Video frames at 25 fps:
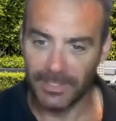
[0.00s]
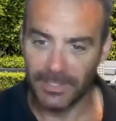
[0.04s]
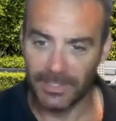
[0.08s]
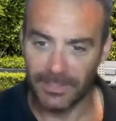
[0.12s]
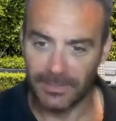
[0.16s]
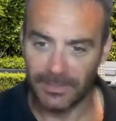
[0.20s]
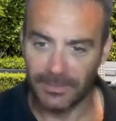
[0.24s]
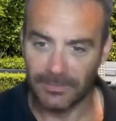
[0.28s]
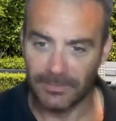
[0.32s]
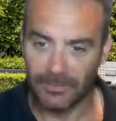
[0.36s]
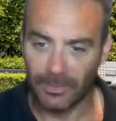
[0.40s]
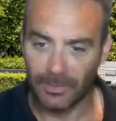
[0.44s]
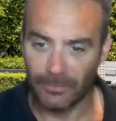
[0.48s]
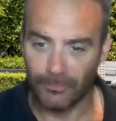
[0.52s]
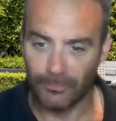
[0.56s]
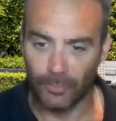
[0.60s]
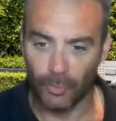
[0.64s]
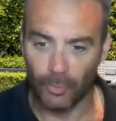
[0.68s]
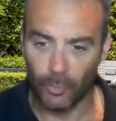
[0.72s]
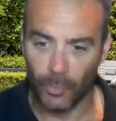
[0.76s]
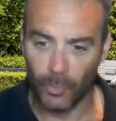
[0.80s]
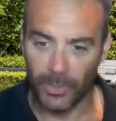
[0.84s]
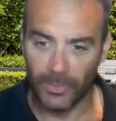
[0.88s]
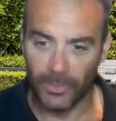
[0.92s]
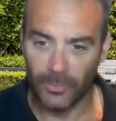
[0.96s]
things like for
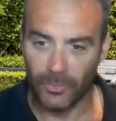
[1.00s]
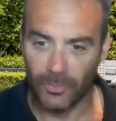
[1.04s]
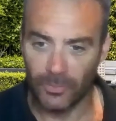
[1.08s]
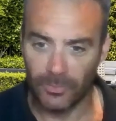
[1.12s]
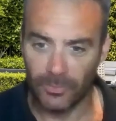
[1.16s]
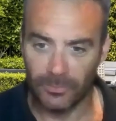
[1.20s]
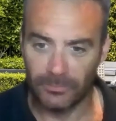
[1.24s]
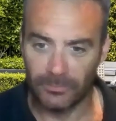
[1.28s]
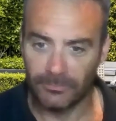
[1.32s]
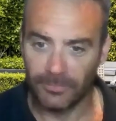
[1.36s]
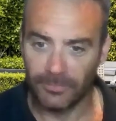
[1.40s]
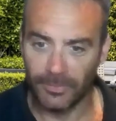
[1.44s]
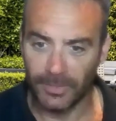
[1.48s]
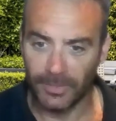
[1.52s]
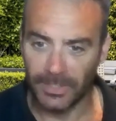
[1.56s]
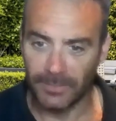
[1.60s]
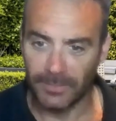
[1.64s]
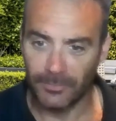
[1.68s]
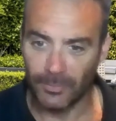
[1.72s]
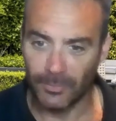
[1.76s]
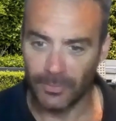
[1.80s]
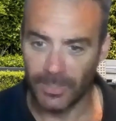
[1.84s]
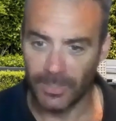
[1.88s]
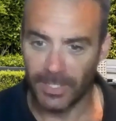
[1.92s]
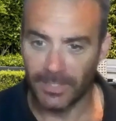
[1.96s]
a week or for the
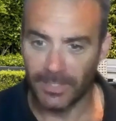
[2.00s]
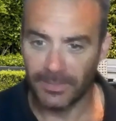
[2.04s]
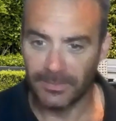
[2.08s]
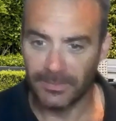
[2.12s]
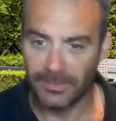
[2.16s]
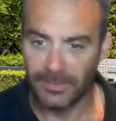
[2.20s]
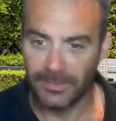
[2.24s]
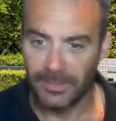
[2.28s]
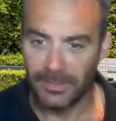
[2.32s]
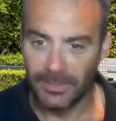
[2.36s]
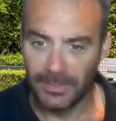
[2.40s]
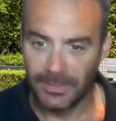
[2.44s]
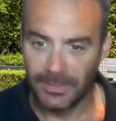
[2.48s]
next few days,